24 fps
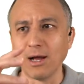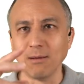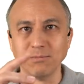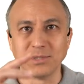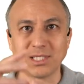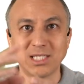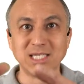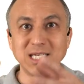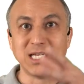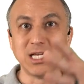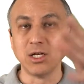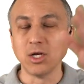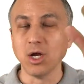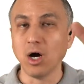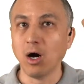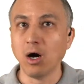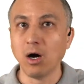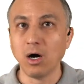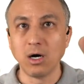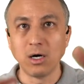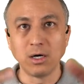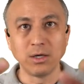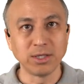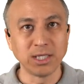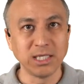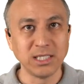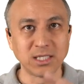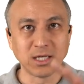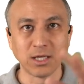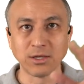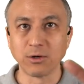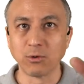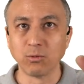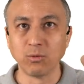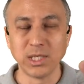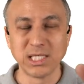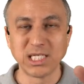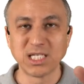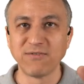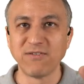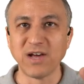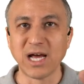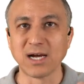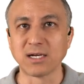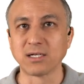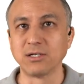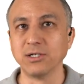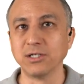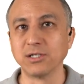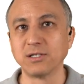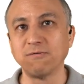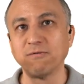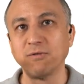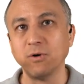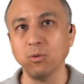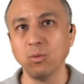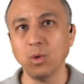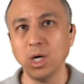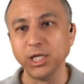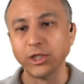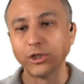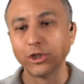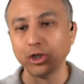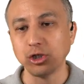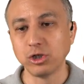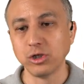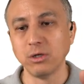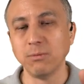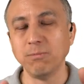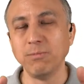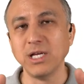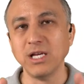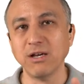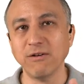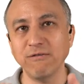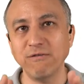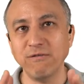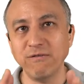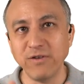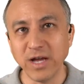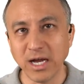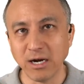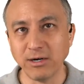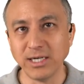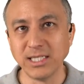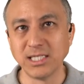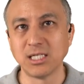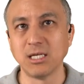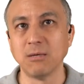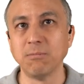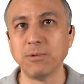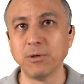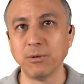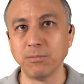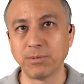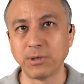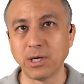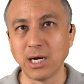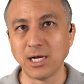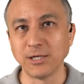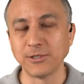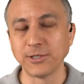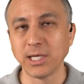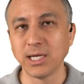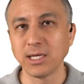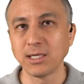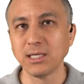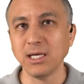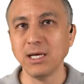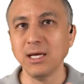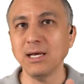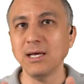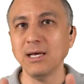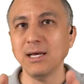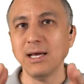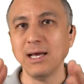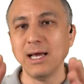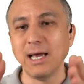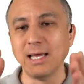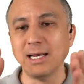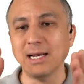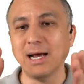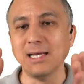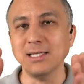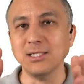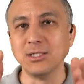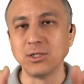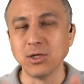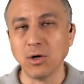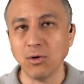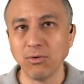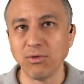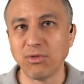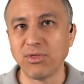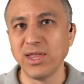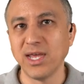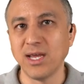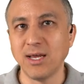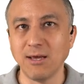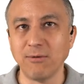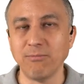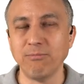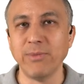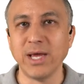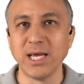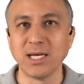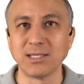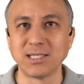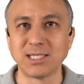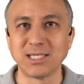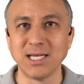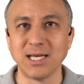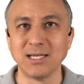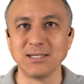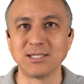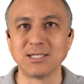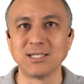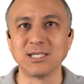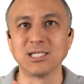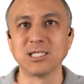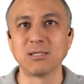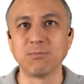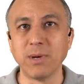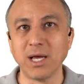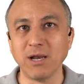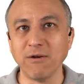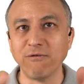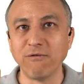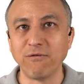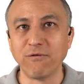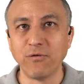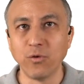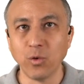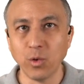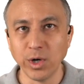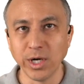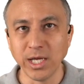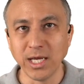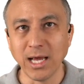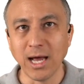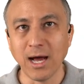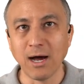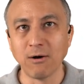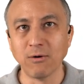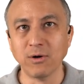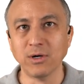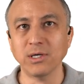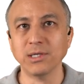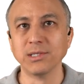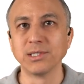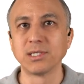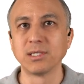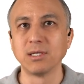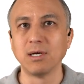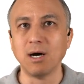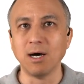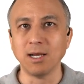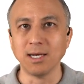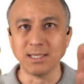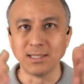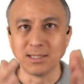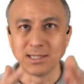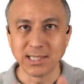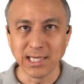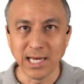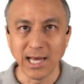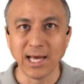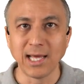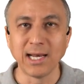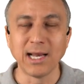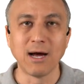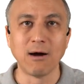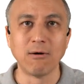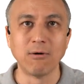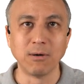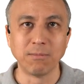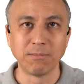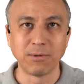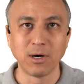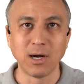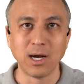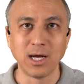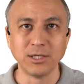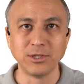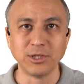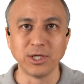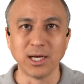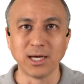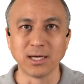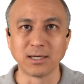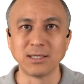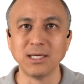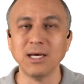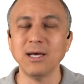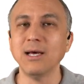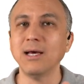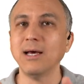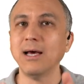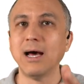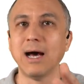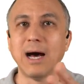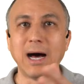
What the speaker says: I'm seeing all these other risk factors for what should be a very simple project. And I don't think it makes sense to spend 40 hours on a 10-hour project.